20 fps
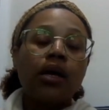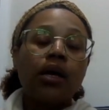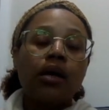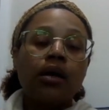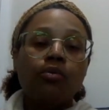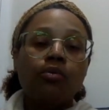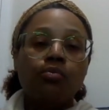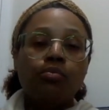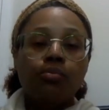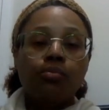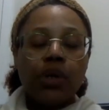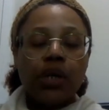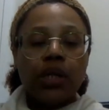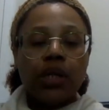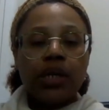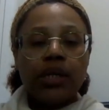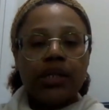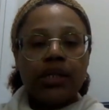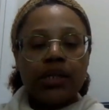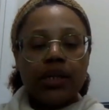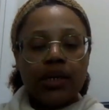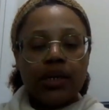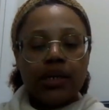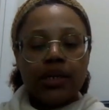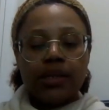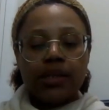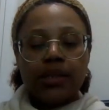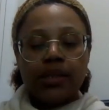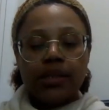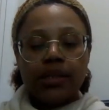It really
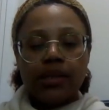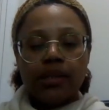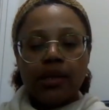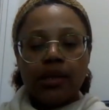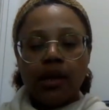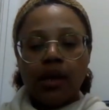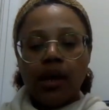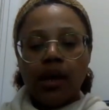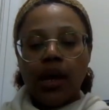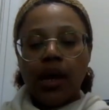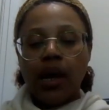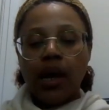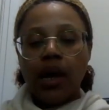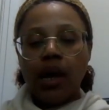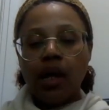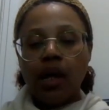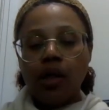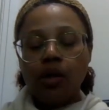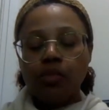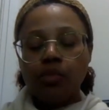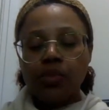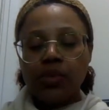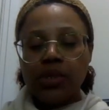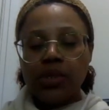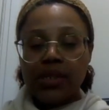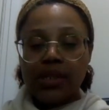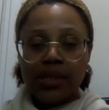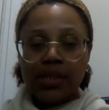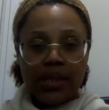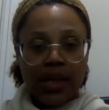does help
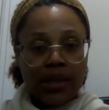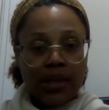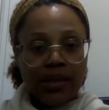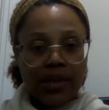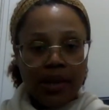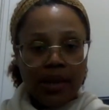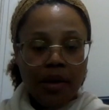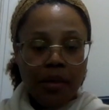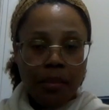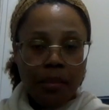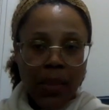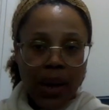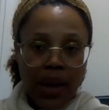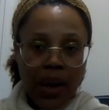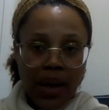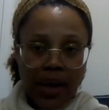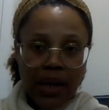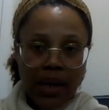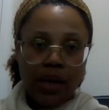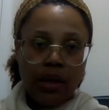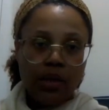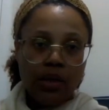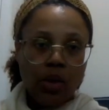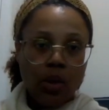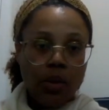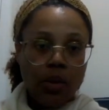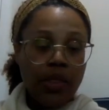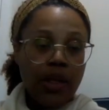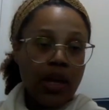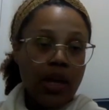to center the mind
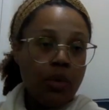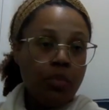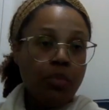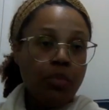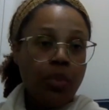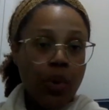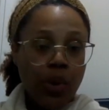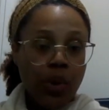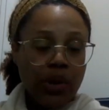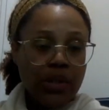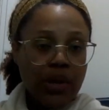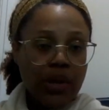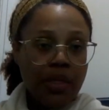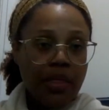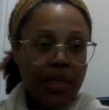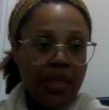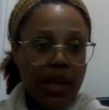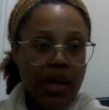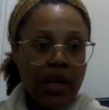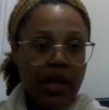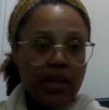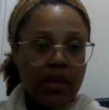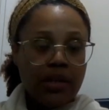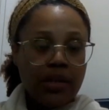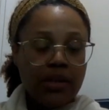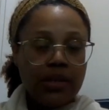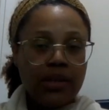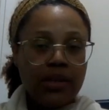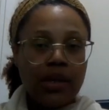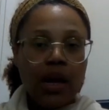on the important
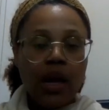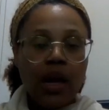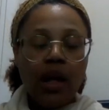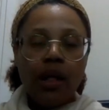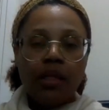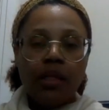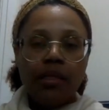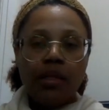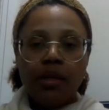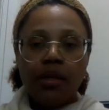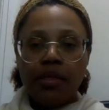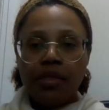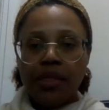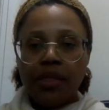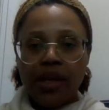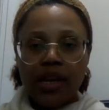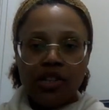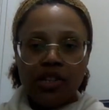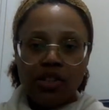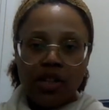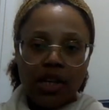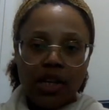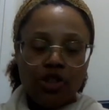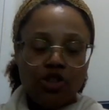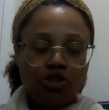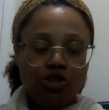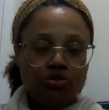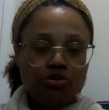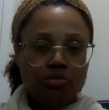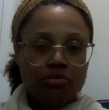things, the things that
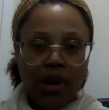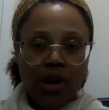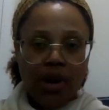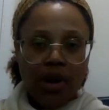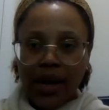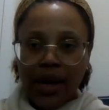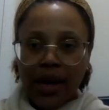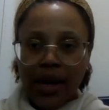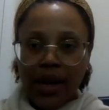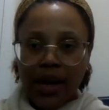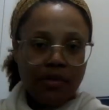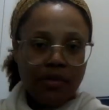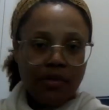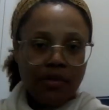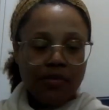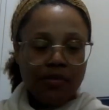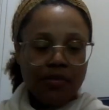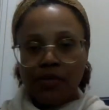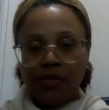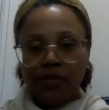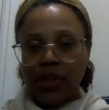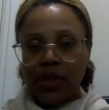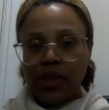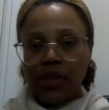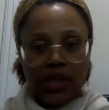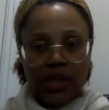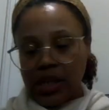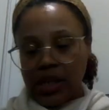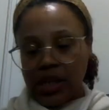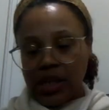drive the
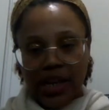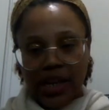needle,